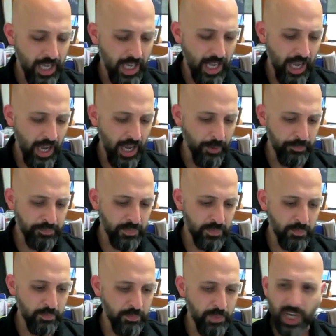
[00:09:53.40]
Um,
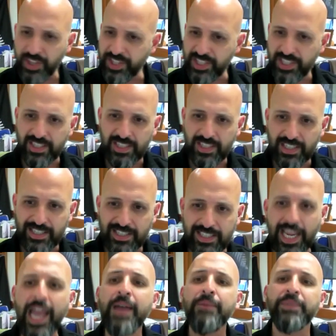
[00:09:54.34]
Bath is
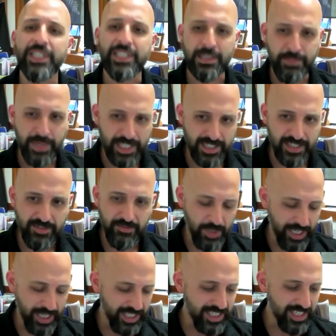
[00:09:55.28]
damned expensive
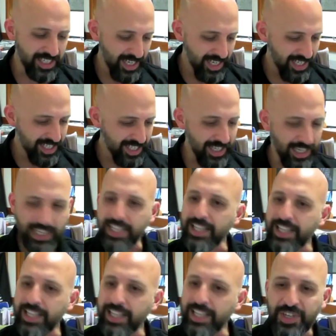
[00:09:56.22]
place to
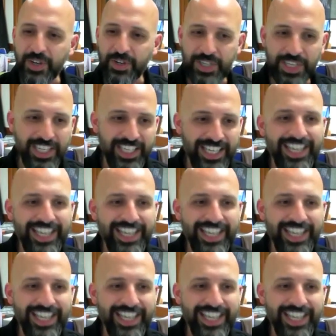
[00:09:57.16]
live and so